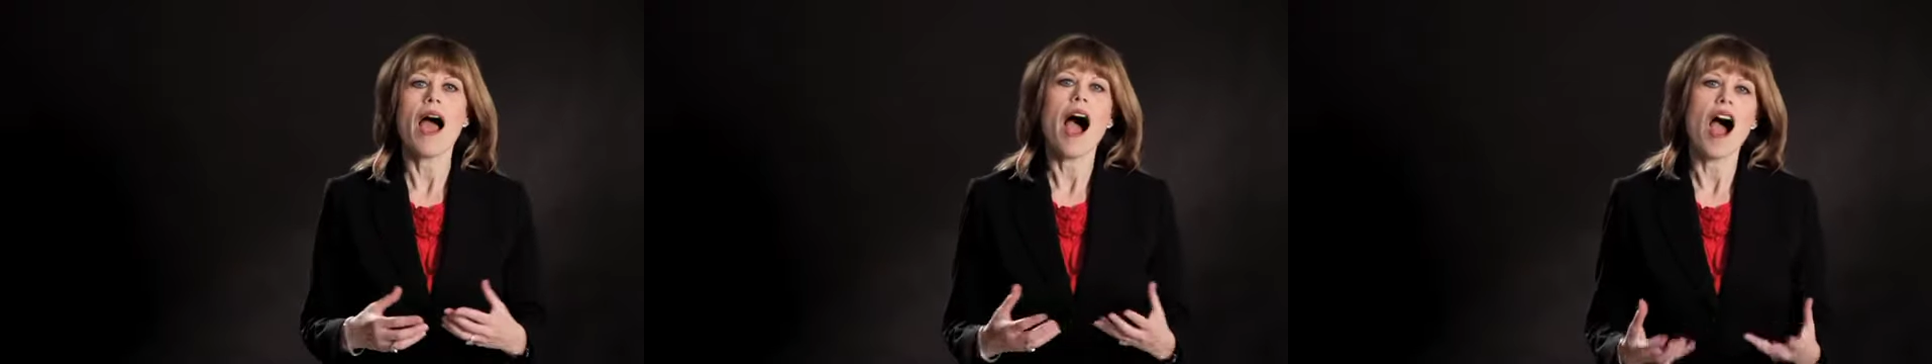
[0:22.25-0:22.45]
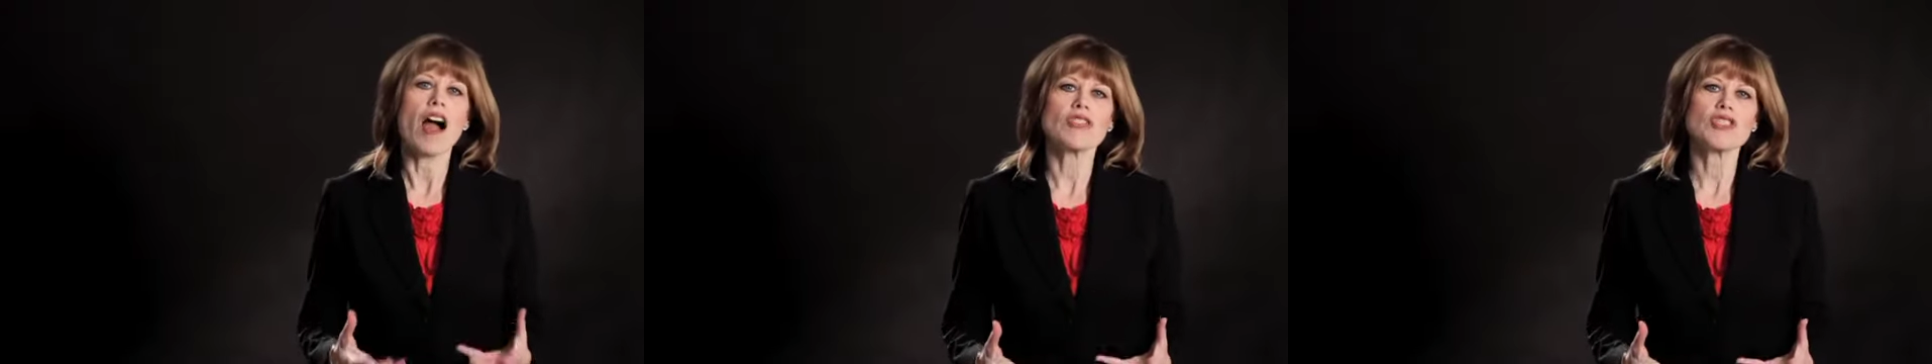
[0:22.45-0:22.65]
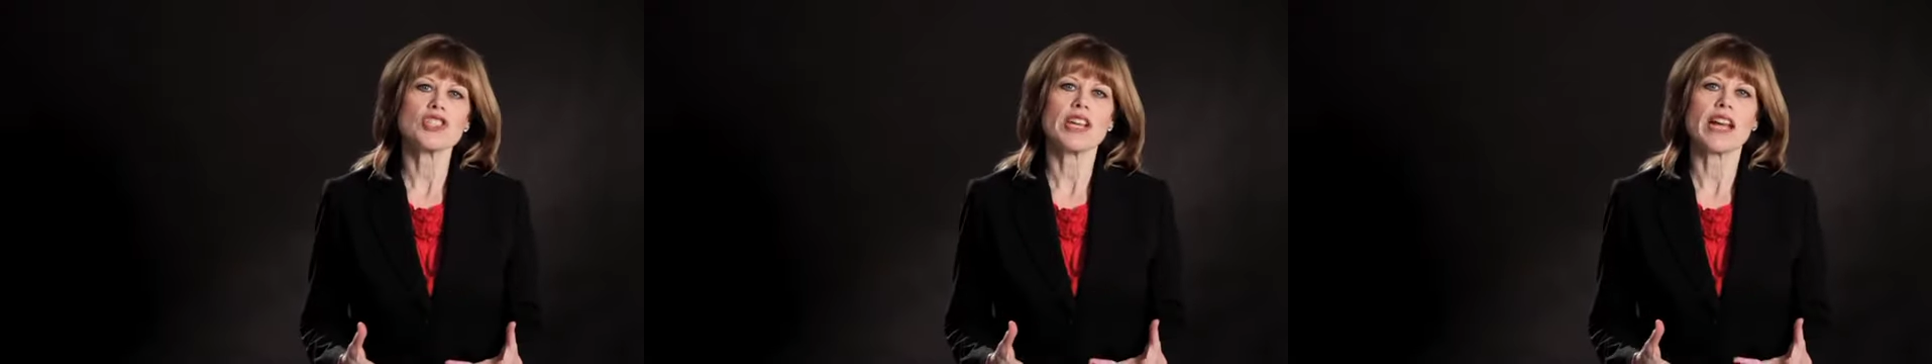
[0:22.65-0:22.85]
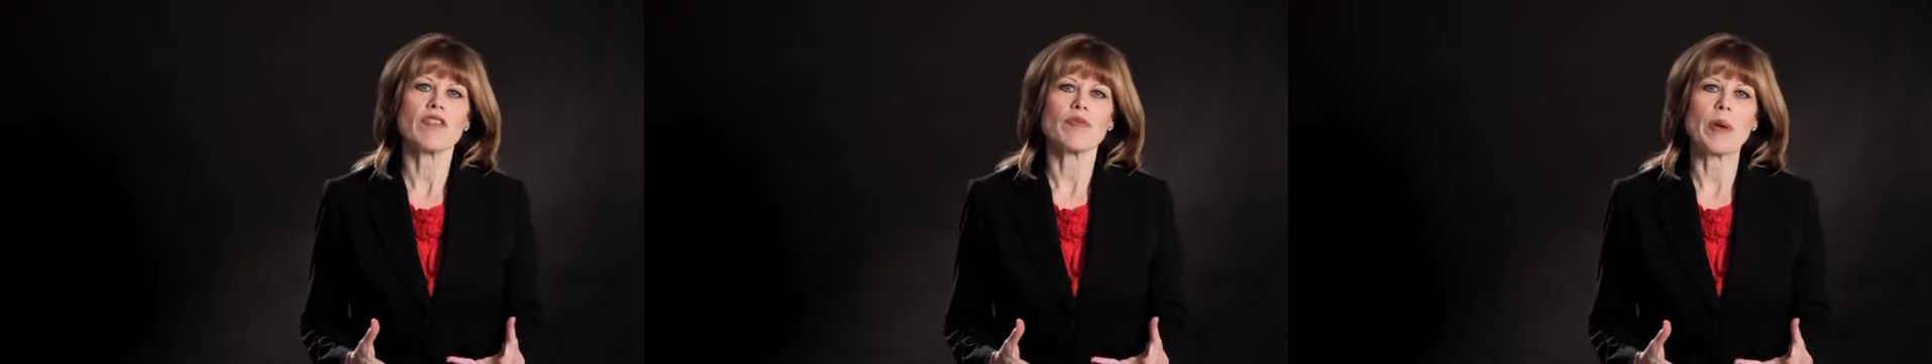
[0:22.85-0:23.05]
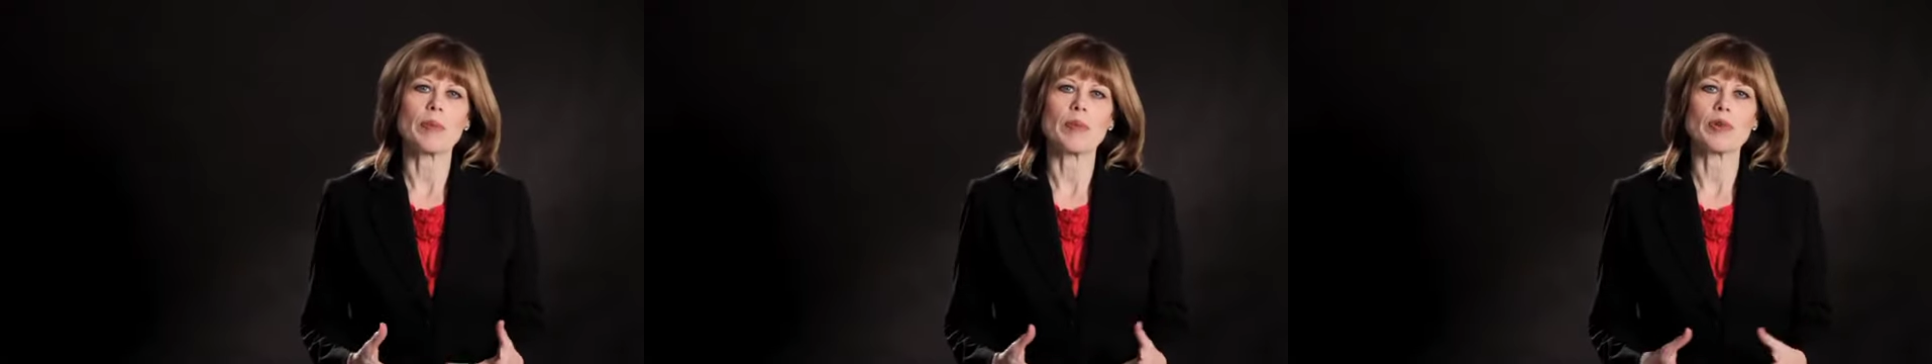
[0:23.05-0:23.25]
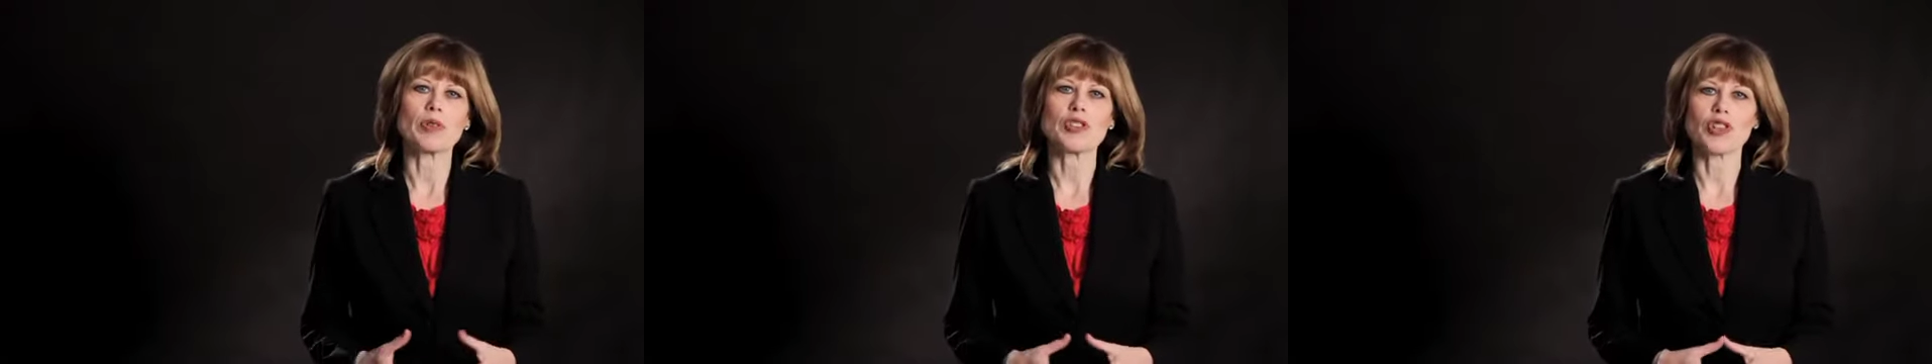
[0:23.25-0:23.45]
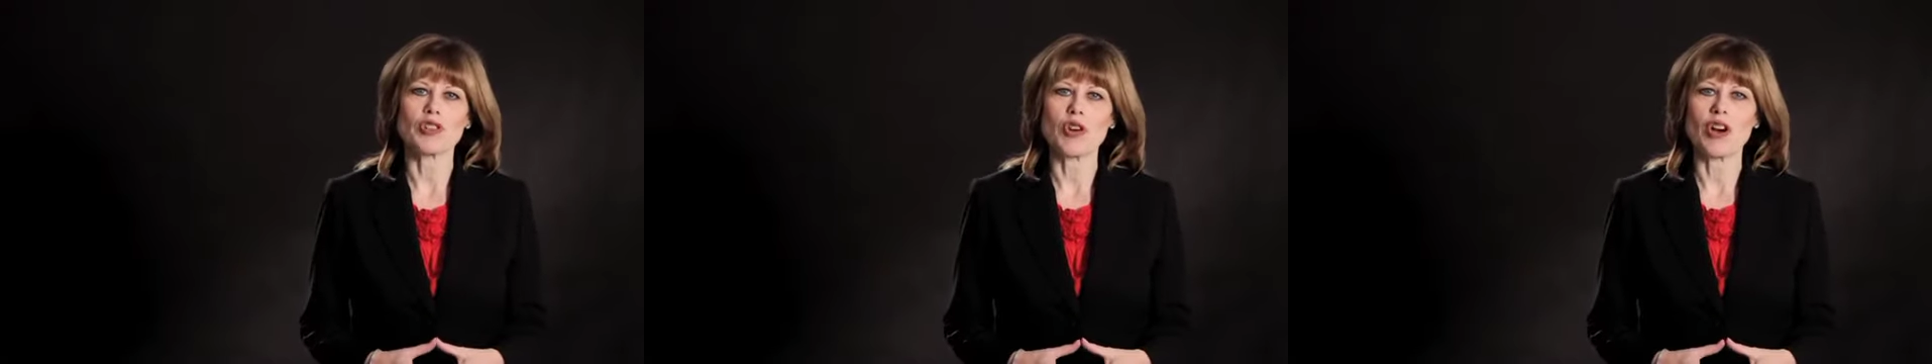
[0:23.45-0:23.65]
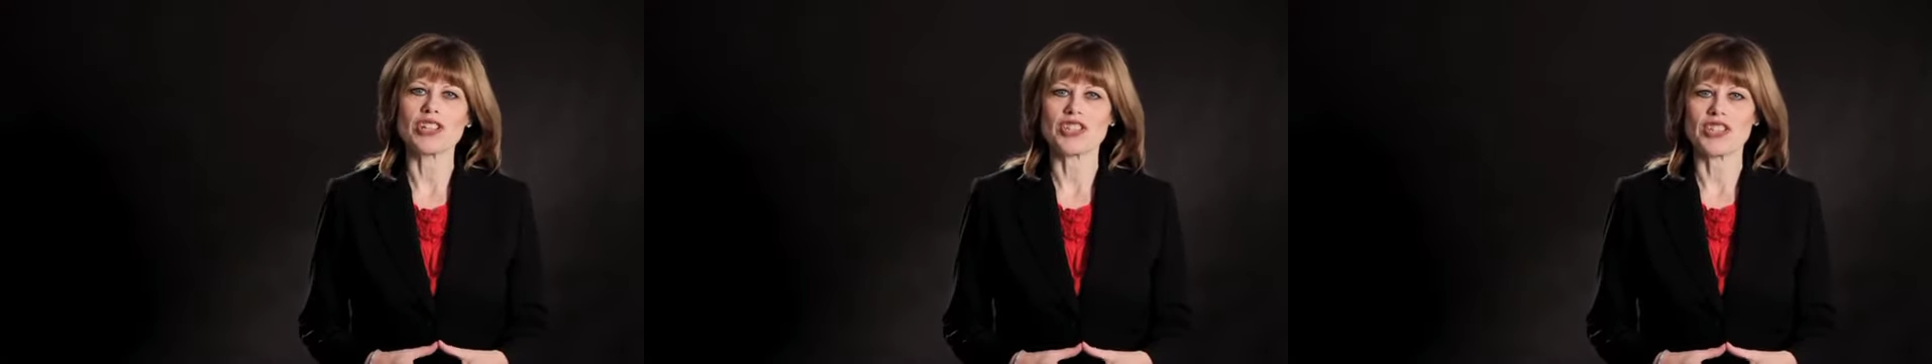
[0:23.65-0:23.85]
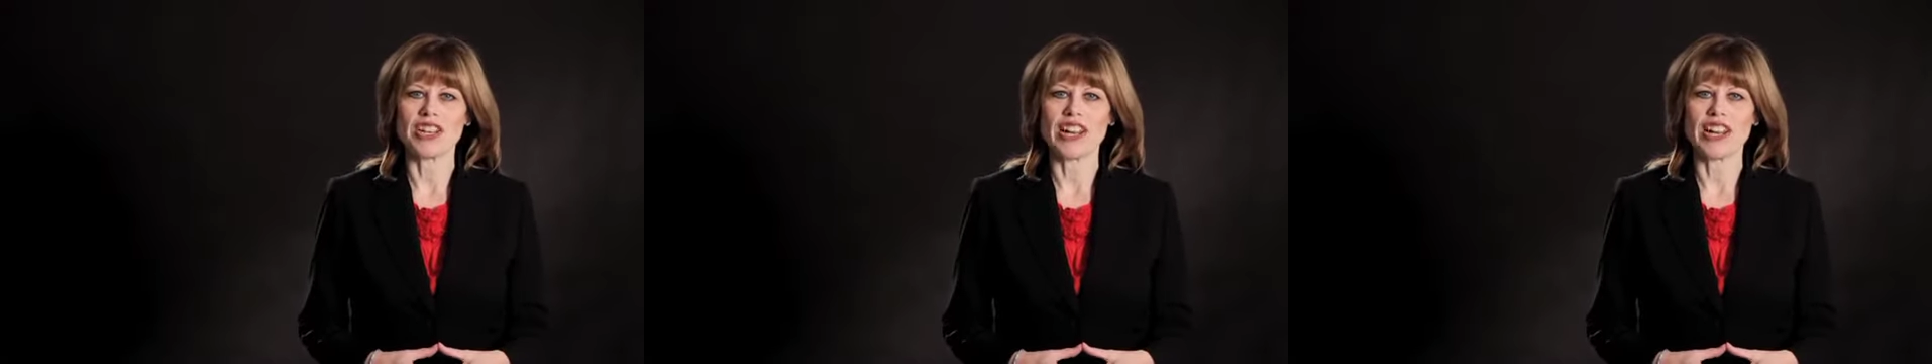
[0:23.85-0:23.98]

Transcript: our staff members across the